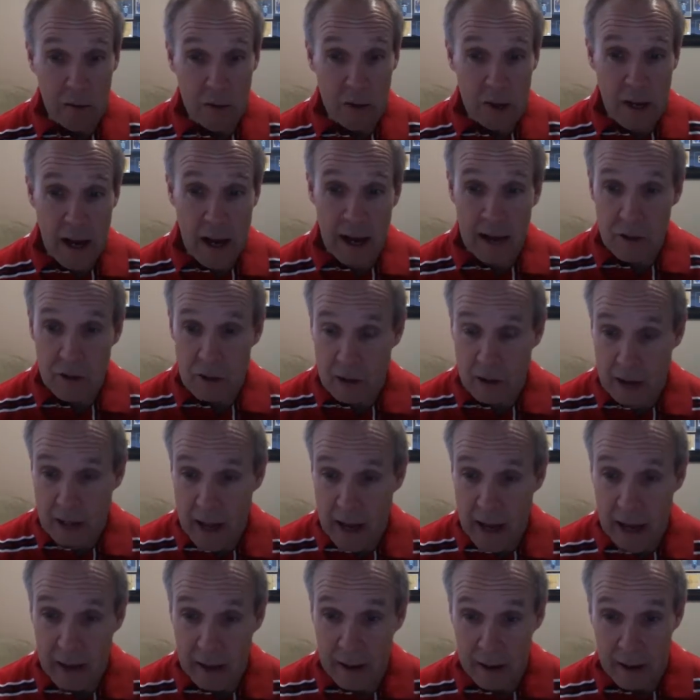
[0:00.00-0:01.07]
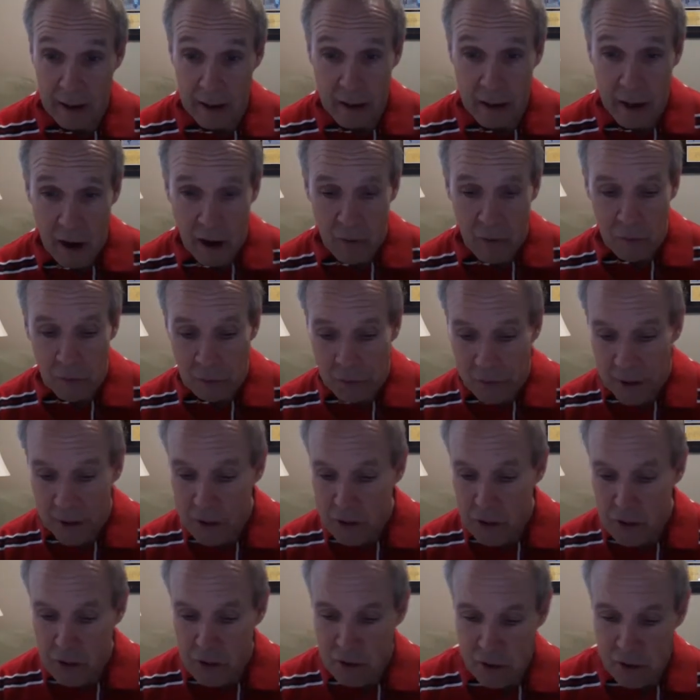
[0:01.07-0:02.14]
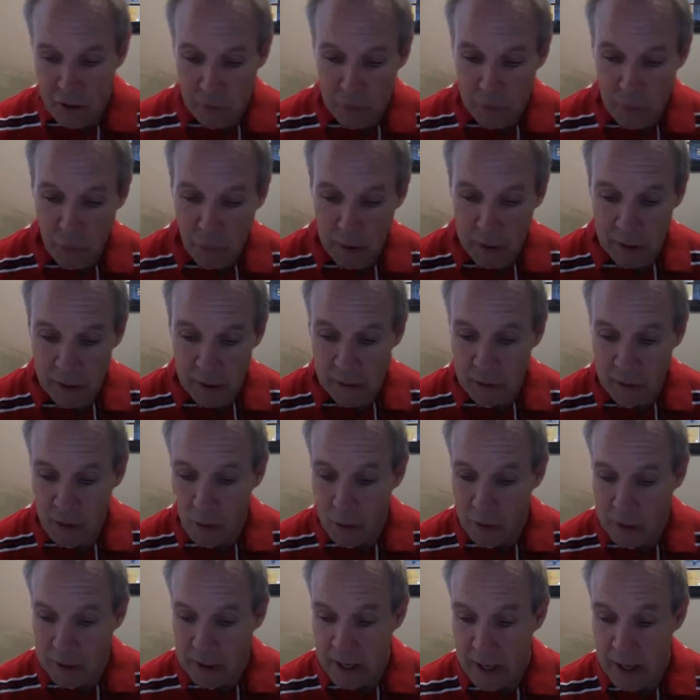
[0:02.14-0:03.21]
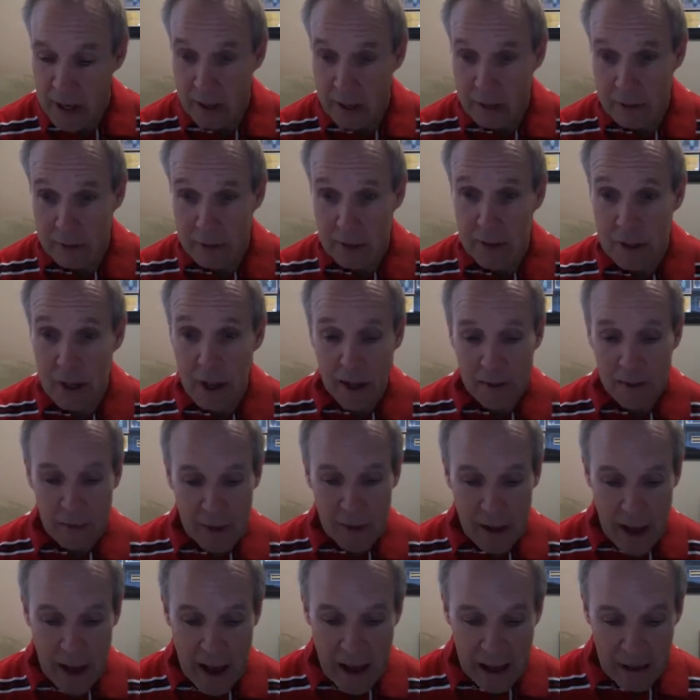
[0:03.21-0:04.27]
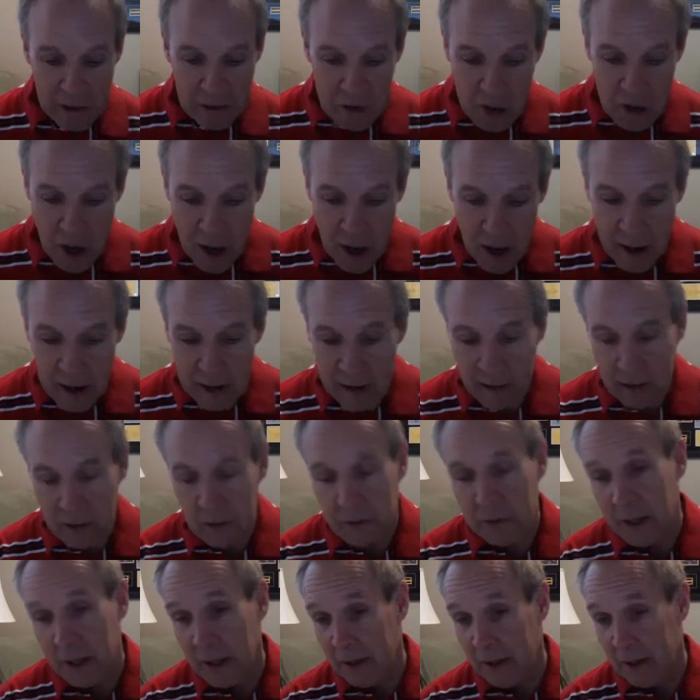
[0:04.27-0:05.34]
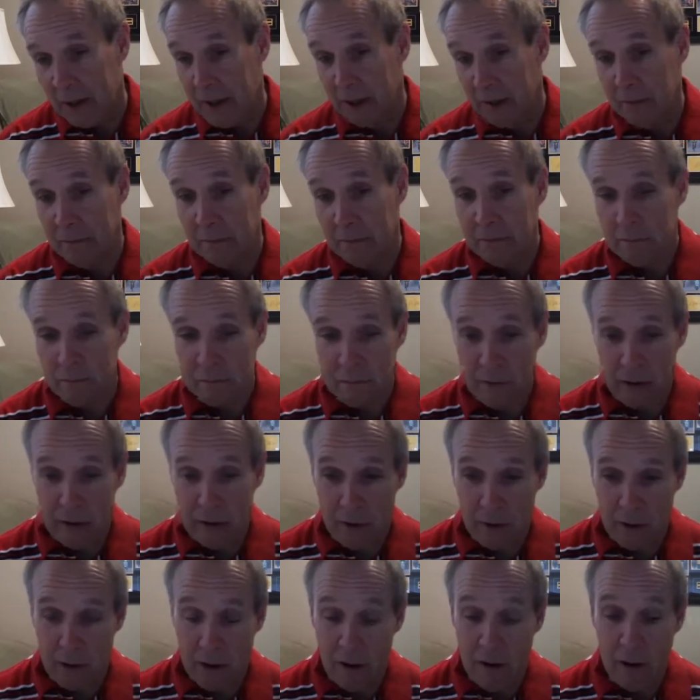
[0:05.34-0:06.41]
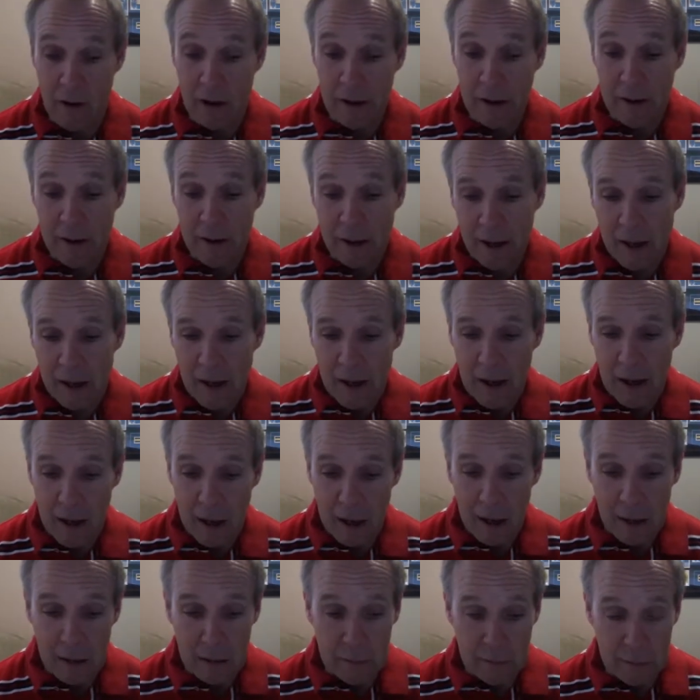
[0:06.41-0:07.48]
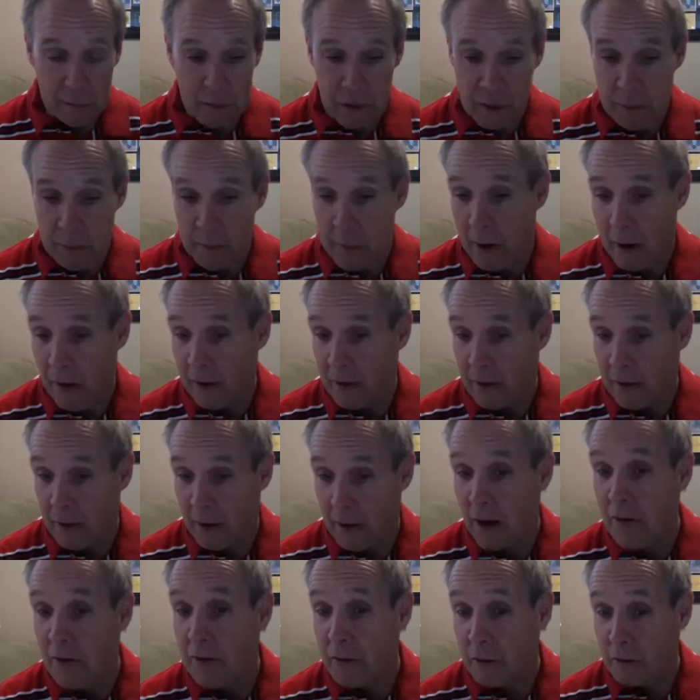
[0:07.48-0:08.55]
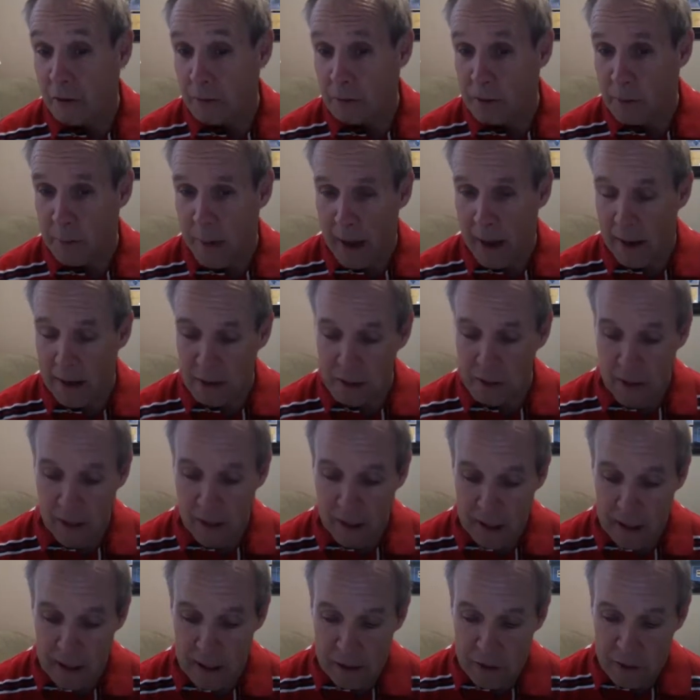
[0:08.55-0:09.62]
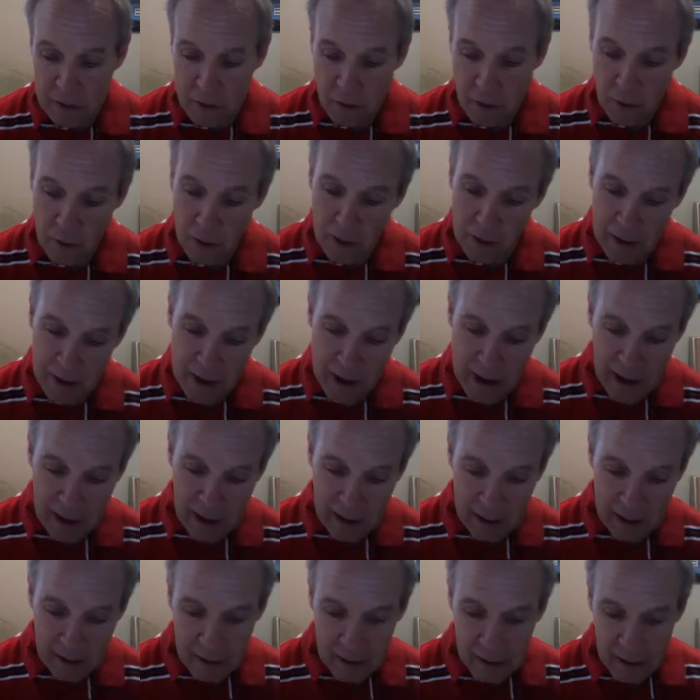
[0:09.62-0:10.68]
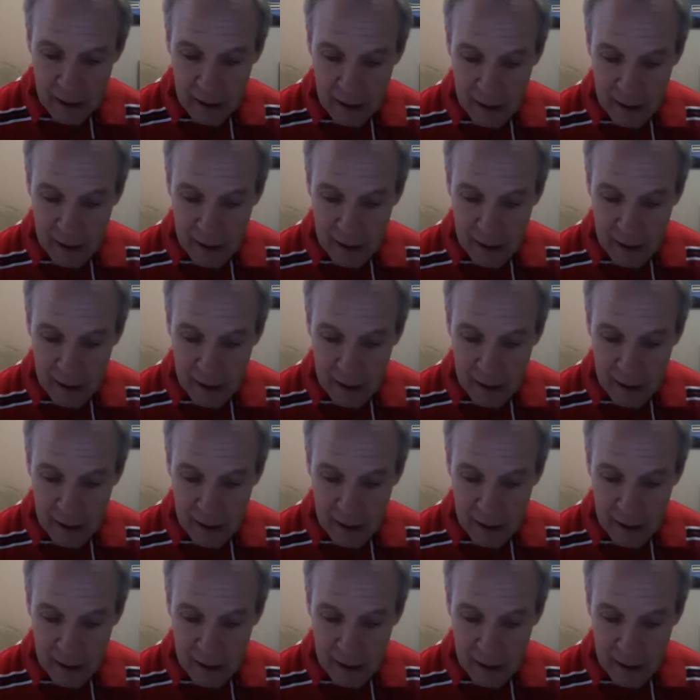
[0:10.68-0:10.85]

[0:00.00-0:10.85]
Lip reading: she actually had a relationship with Cortez. They had a child, and then later on she married another Spanish conquistador and had